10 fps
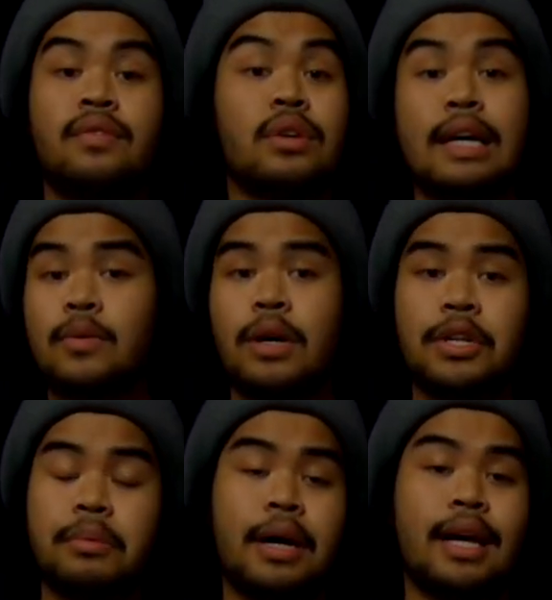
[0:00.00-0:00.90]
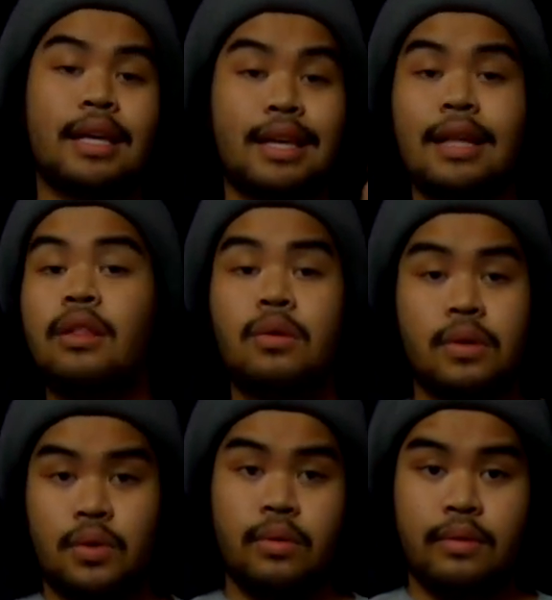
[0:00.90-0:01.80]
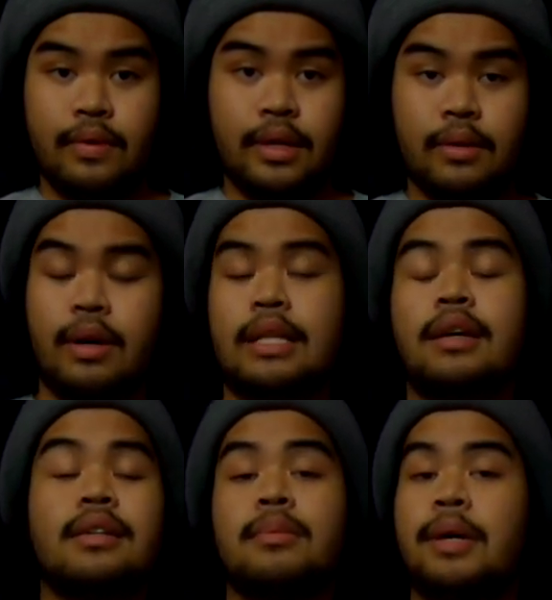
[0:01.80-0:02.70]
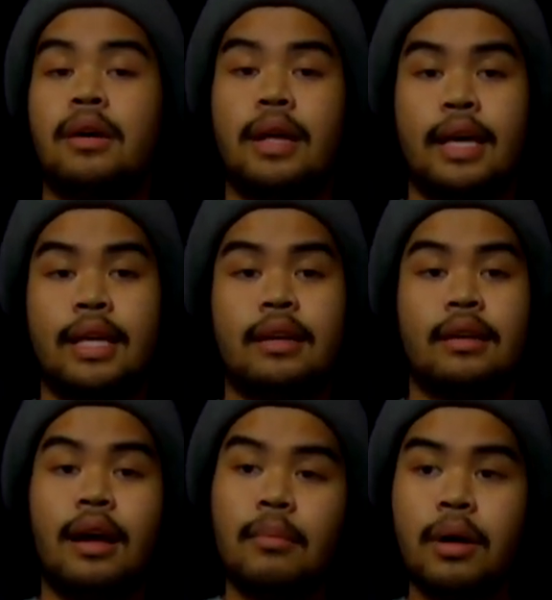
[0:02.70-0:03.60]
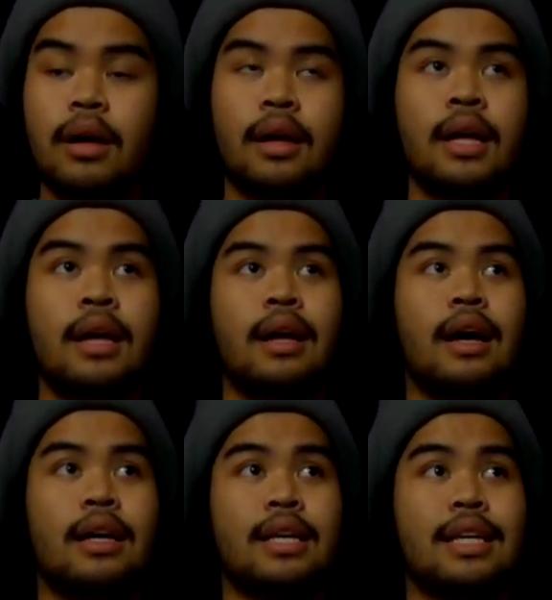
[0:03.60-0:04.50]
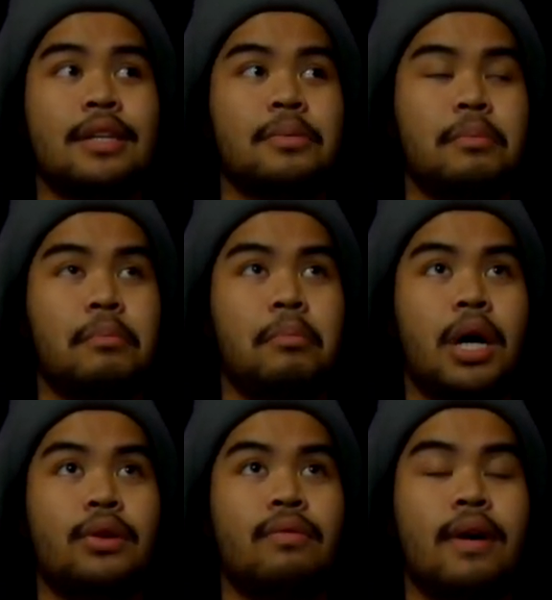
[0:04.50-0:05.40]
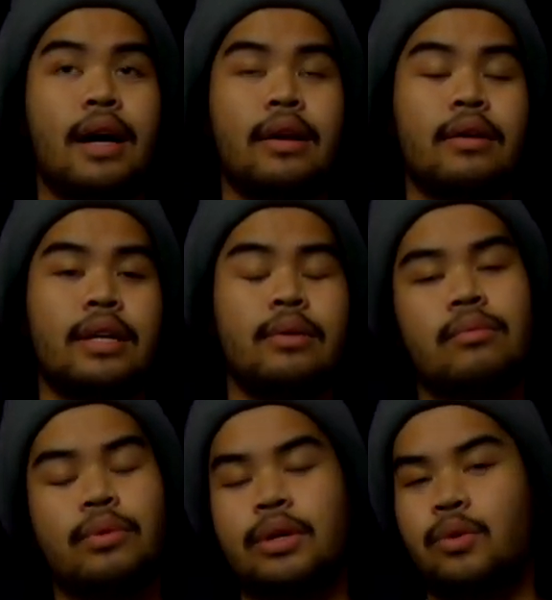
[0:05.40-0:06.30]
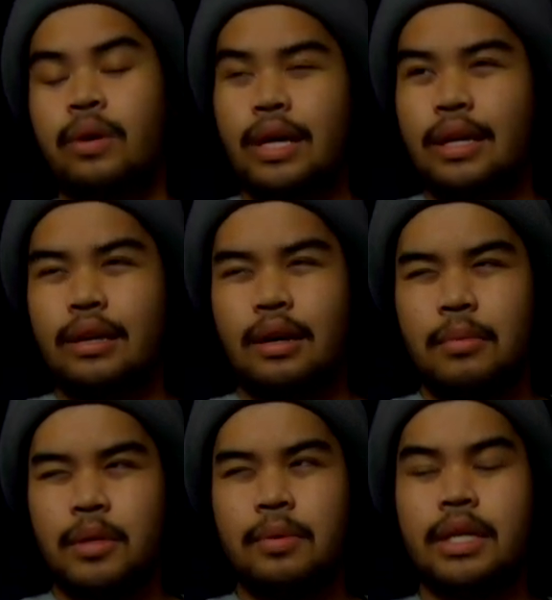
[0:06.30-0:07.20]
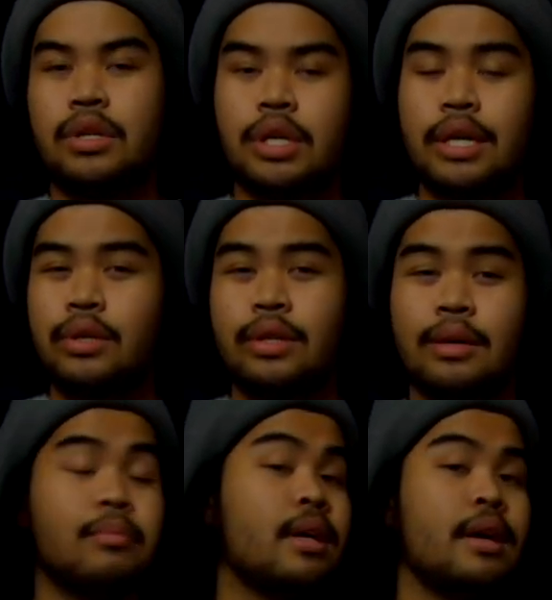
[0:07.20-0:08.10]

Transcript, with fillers: If you guys watched my Yellow Ozora video, I talked about a Kendama I guess, modifier. He didn't really create kendamas, but he changed them.